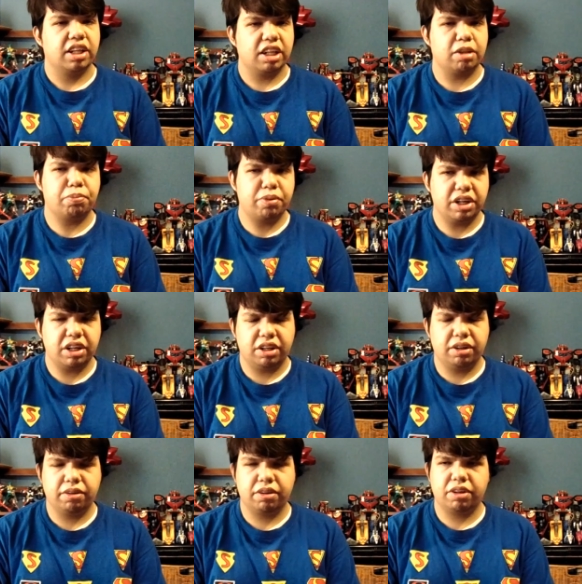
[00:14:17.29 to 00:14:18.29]
It's a pretty
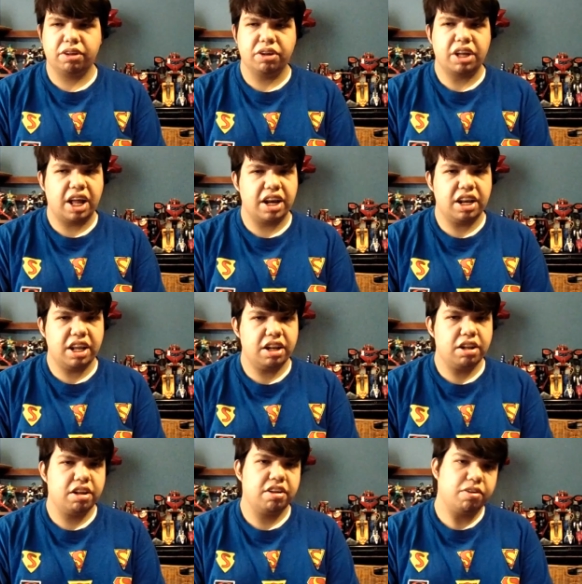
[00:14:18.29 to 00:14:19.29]
good
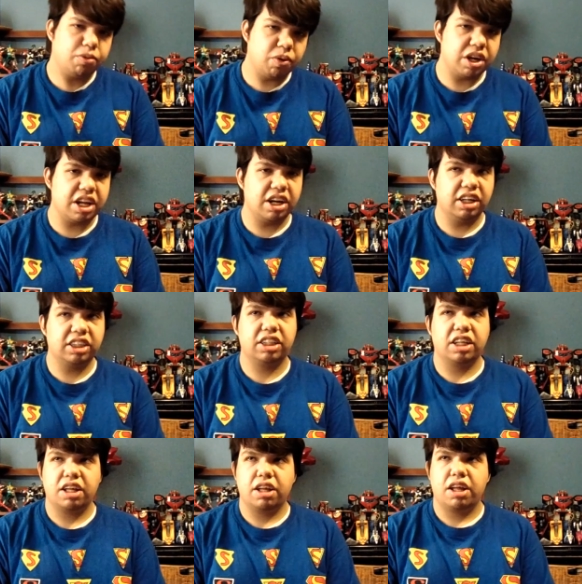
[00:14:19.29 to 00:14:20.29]
ending, 20 years.
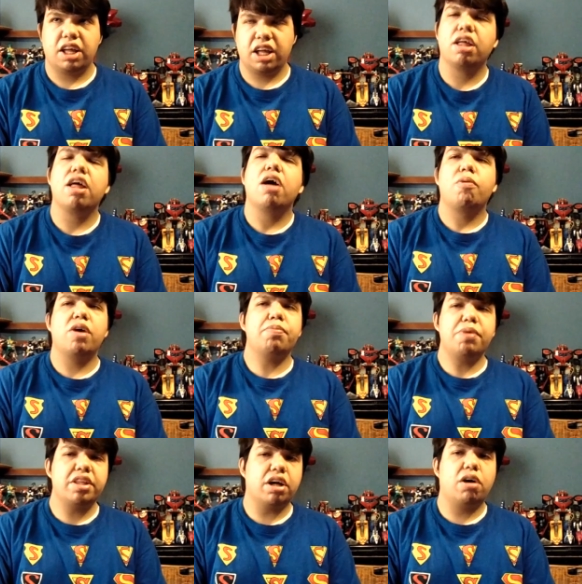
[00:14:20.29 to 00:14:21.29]

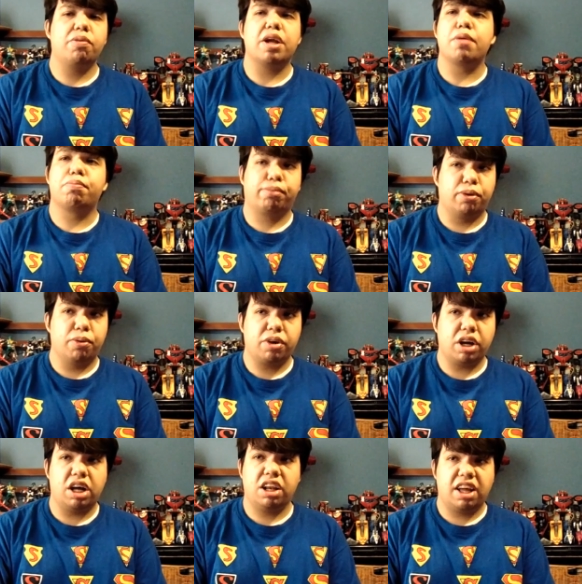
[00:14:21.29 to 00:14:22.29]
One Piece already
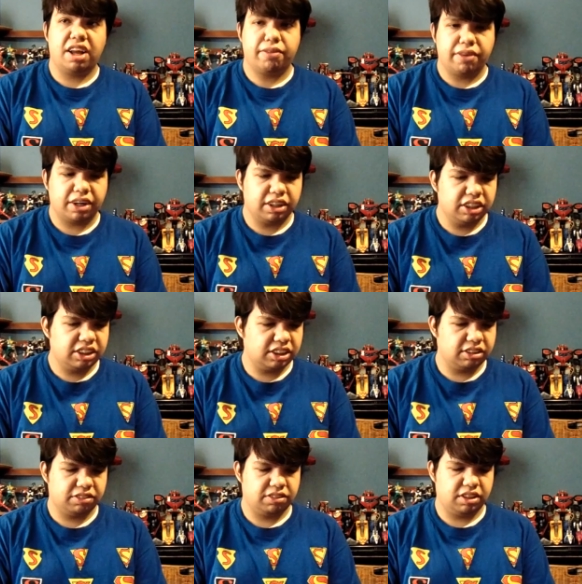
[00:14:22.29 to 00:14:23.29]
broke a lot of
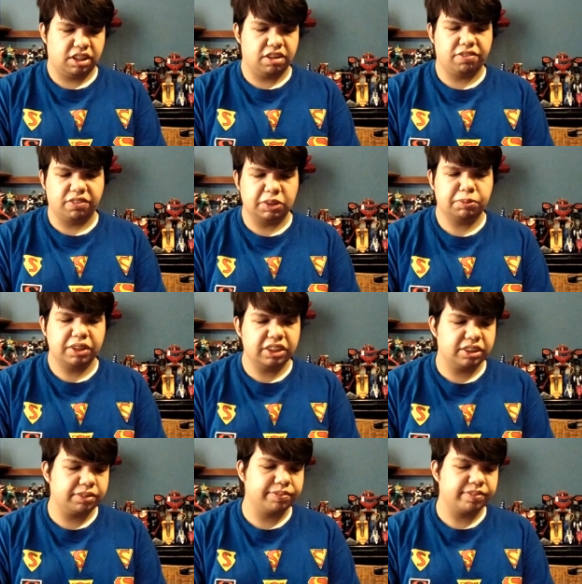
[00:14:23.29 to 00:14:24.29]
records in the first
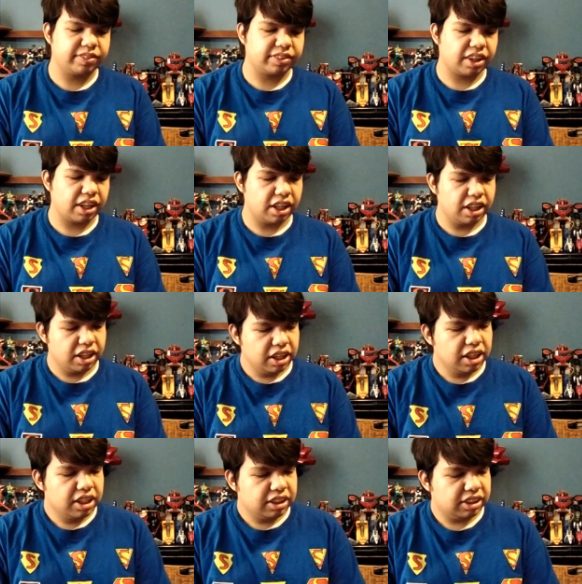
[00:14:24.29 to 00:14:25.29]
place.
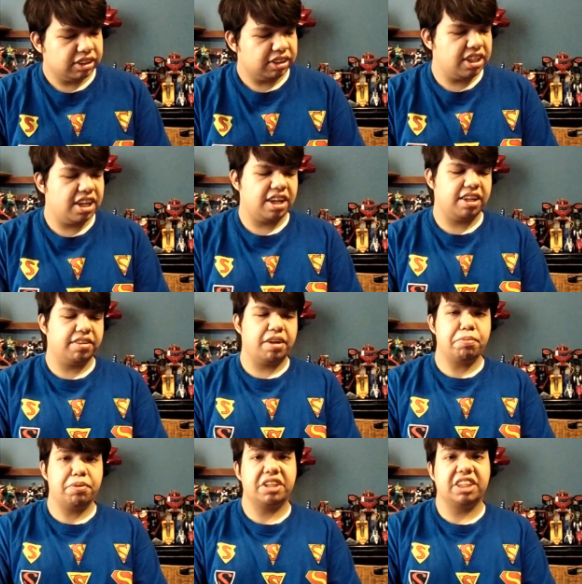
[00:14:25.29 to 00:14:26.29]
So yeah,
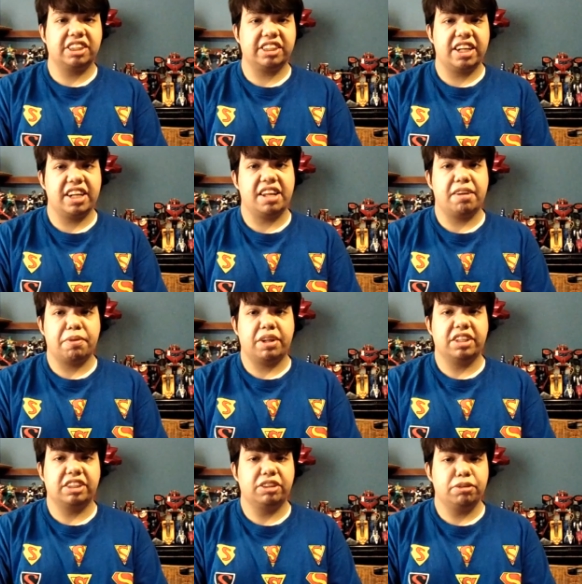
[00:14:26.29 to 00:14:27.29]
I'm pretty excited
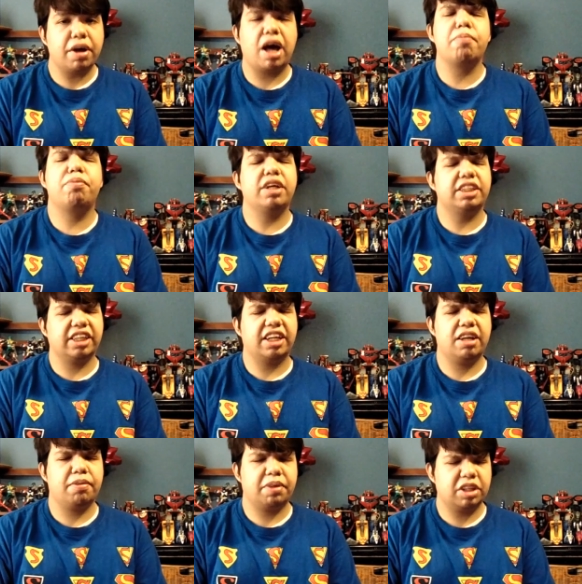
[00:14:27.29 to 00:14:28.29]
about this new, I'm pretty
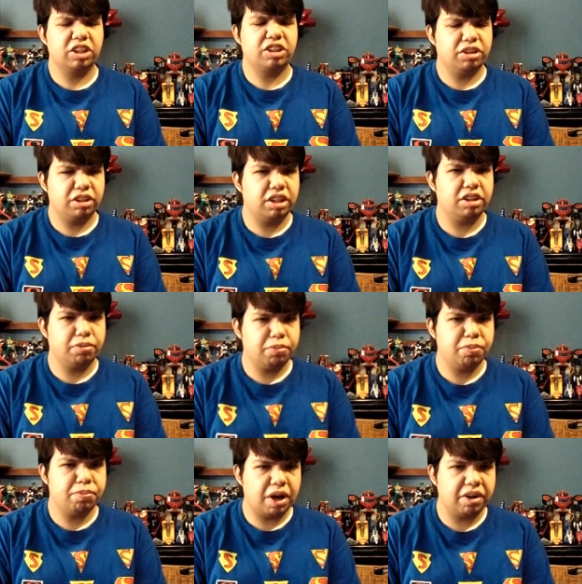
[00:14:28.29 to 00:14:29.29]
excited about these, these
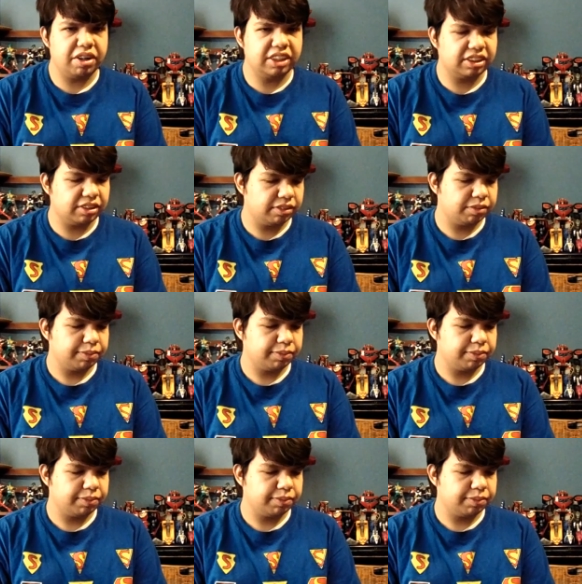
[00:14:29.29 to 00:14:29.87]
new bounties.